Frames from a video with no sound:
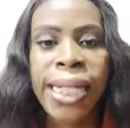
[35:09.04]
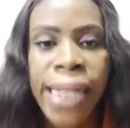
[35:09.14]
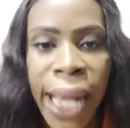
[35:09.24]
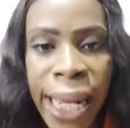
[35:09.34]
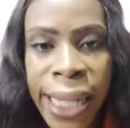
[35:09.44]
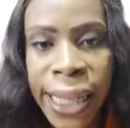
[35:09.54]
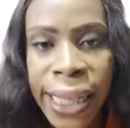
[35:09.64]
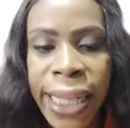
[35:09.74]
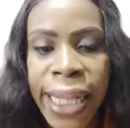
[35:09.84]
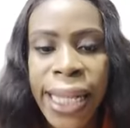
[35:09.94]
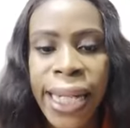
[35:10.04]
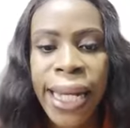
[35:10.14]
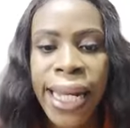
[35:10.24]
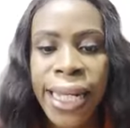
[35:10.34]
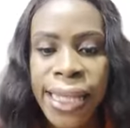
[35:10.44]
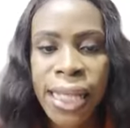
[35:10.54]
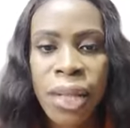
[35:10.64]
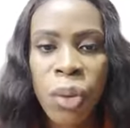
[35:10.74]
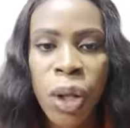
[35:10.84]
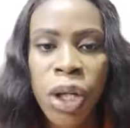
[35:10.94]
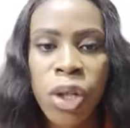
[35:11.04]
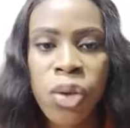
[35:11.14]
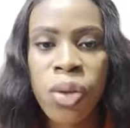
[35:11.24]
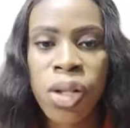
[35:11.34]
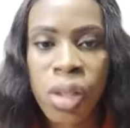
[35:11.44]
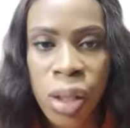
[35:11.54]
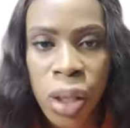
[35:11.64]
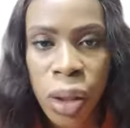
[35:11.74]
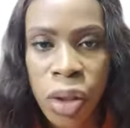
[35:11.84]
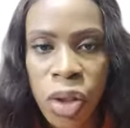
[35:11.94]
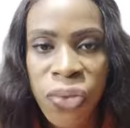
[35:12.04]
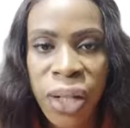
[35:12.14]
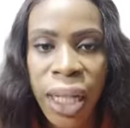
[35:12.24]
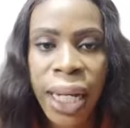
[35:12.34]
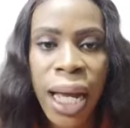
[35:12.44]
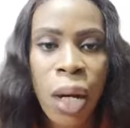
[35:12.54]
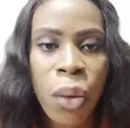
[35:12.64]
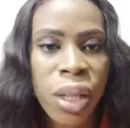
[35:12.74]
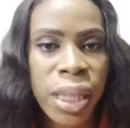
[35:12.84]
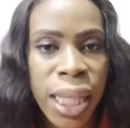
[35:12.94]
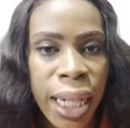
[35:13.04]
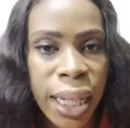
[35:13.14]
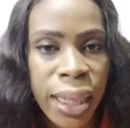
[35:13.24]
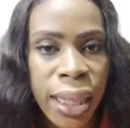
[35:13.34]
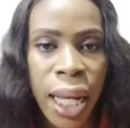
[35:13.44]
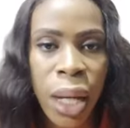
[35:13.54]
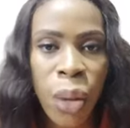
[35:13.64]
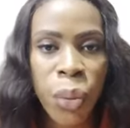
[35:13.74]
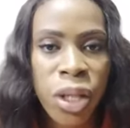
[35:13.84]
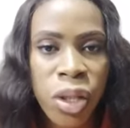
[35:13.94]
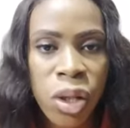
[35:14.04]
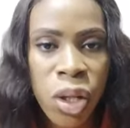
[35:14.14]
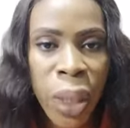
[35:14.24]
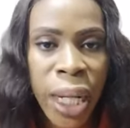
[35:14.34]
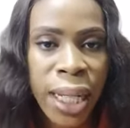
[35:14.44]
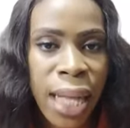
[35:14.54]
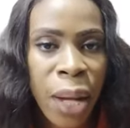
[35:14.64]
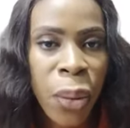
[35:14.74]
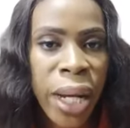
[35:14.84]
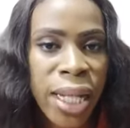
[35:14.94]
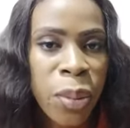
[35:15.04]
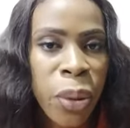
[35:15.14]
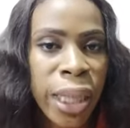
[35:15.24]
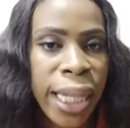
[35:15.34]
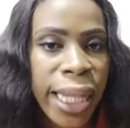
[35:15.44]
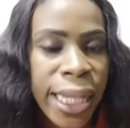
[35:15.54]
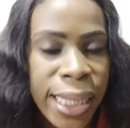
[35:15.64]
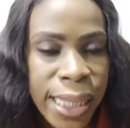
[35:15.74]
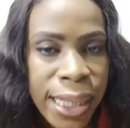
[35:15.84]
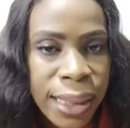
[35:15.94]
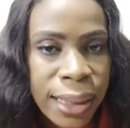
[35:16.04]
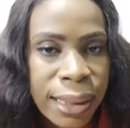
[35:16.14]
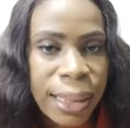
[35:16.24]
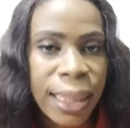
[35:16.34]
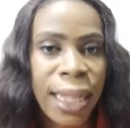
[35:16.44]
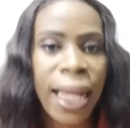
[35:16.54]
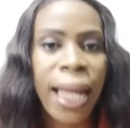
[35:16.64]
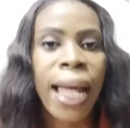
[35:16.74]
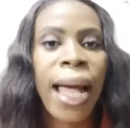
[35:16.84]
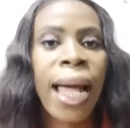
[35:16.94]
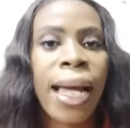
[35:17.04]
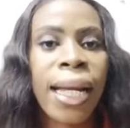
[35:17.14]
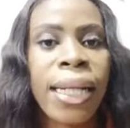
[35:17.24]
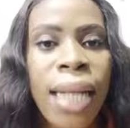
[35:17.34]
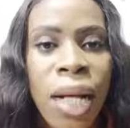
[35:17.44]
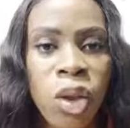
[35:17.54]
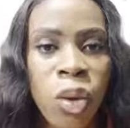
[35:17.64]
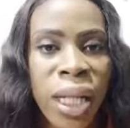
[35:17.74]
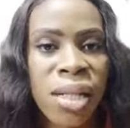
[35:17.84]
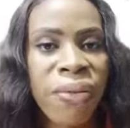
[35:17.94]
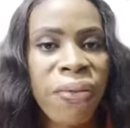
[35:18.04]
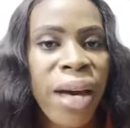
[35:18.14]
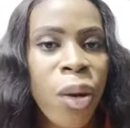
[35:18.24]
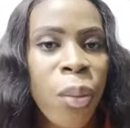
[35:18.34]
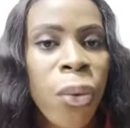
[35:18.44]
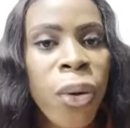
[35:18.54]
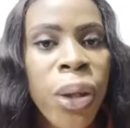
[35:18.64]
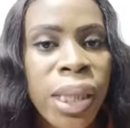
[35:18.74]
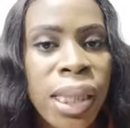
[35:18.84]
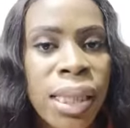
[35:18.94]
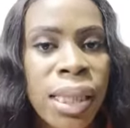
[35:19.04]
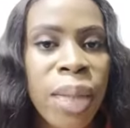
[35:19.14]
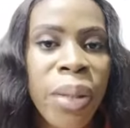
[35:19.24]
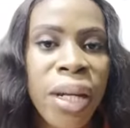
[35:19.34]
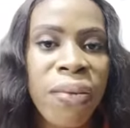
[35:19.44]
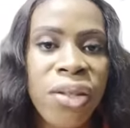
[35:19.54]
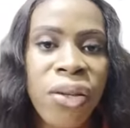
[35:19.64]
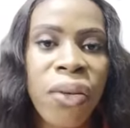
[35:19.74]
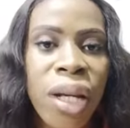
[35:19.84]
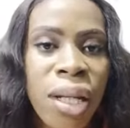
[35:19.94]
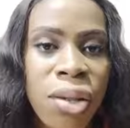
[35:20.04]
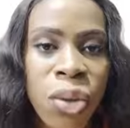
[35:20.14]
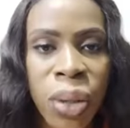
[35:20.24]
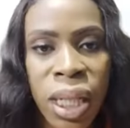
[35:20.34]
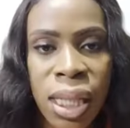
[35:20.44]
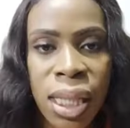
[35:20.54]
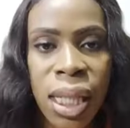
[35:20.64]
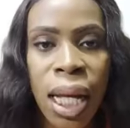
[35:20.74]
Then the next thing we're going to discuss, don't forget how we started. We discussed what agro export is. and how to identify your products, the benefit of going into it.